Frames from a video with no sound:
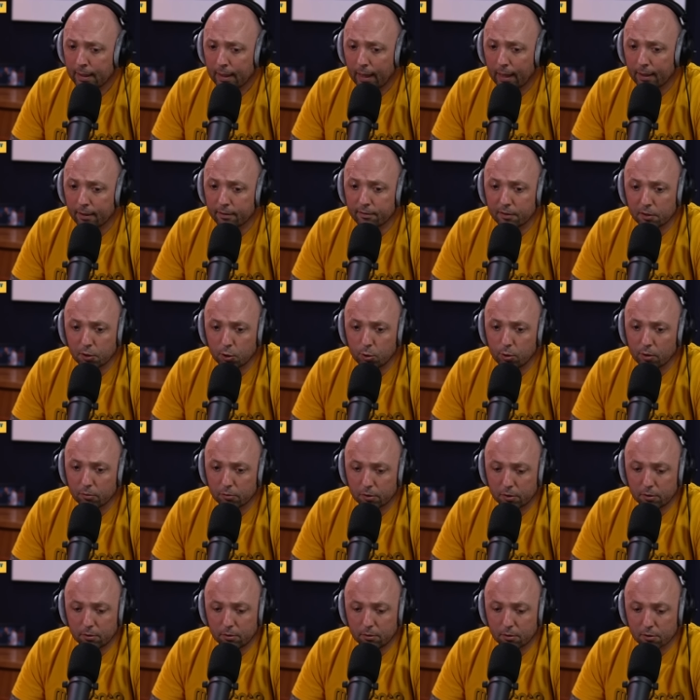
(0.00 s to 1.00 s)
And I think
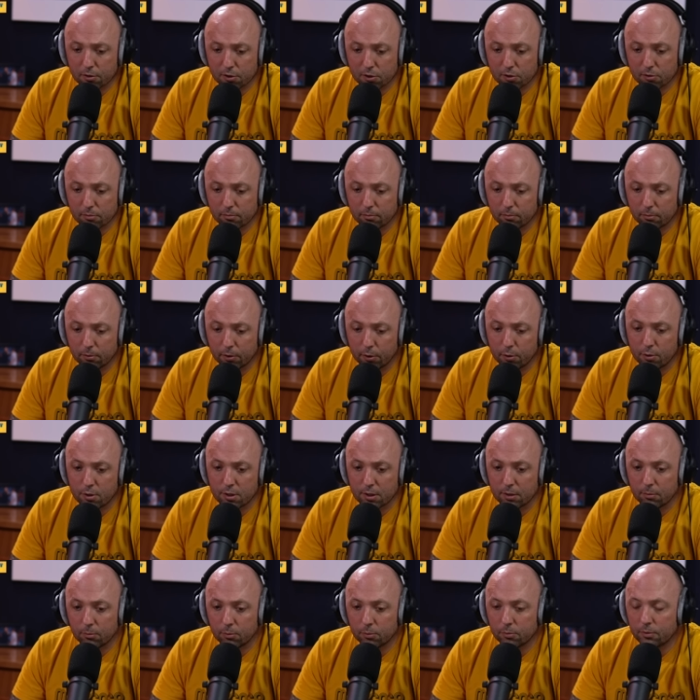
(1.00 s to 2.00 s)
whoever does
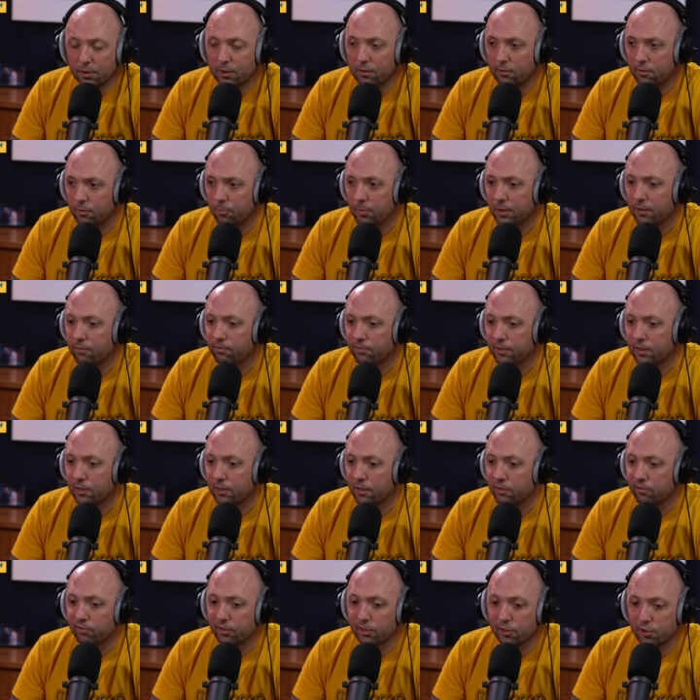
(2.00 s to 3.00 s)
lose it will need to be
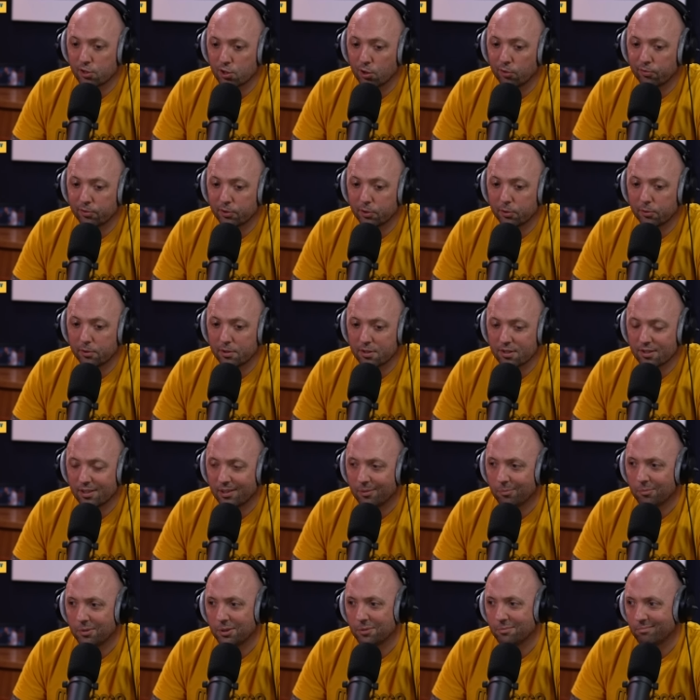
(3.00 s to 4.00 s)
fairly philosophical in
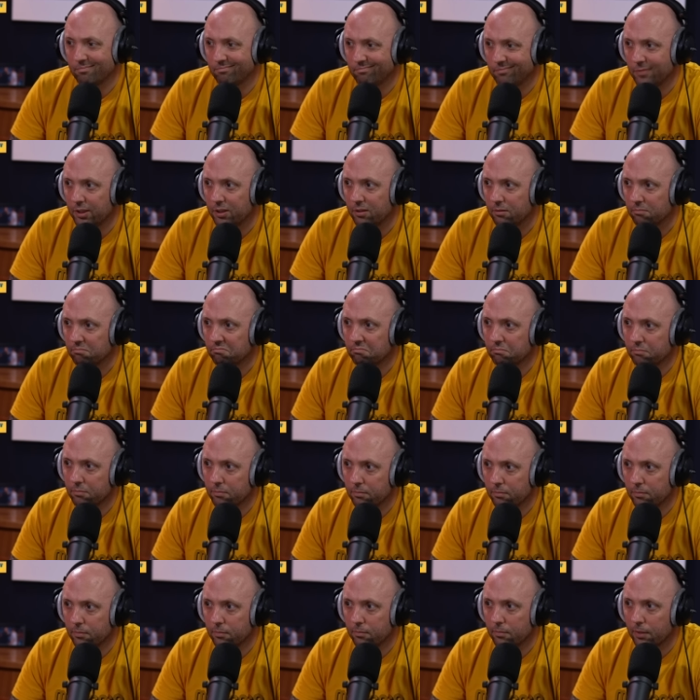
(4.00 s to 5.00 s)
saying, well, you
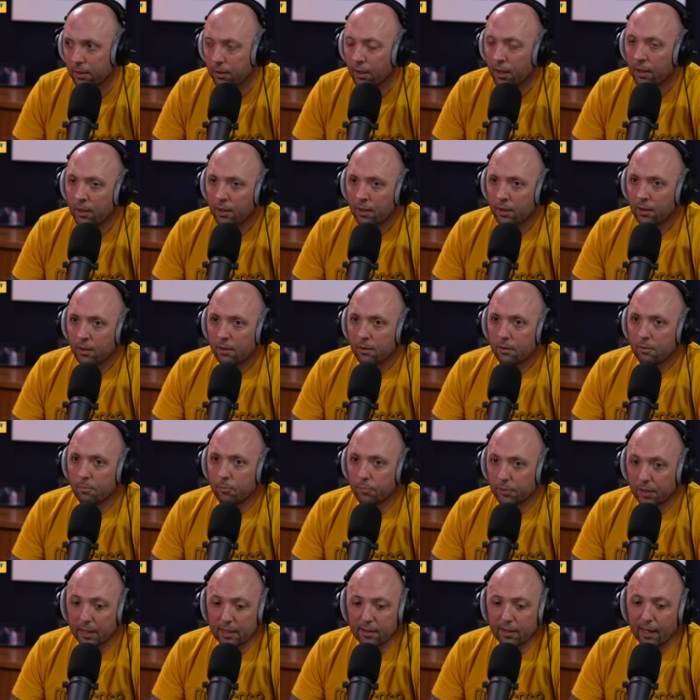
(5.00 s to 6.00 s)
know,
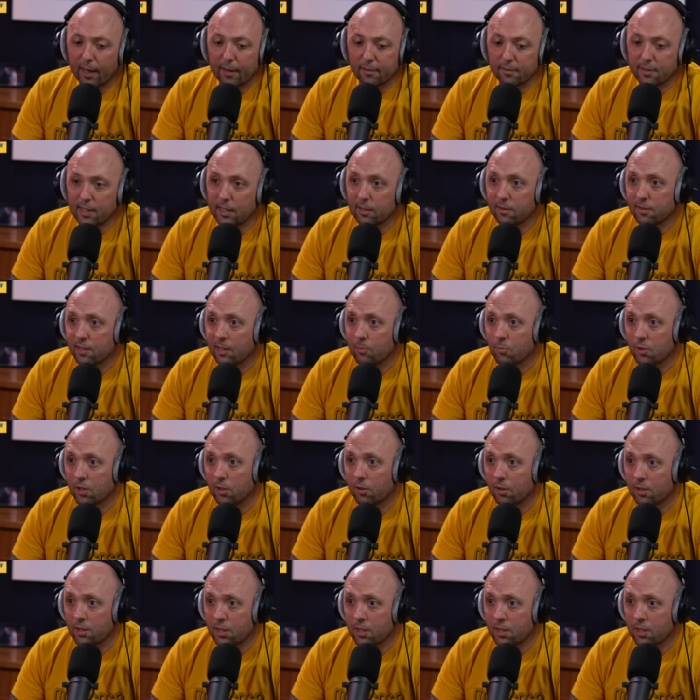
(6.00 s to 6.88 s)
play that 10 times out